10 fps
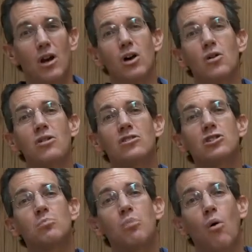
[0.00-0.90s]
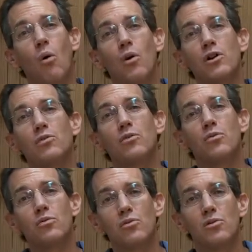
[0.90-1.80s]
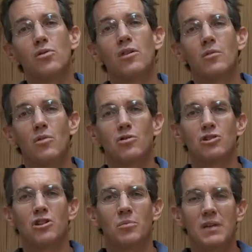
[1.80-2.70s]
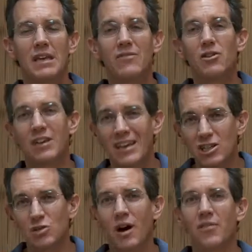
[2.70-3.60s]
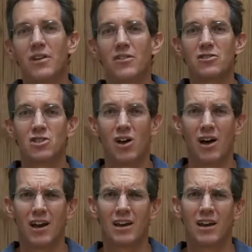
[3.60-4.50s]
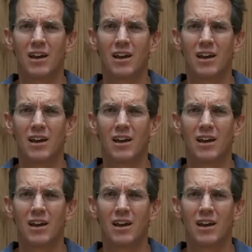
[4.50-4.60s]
who can support you through the emotional upheaval and get you out the other side.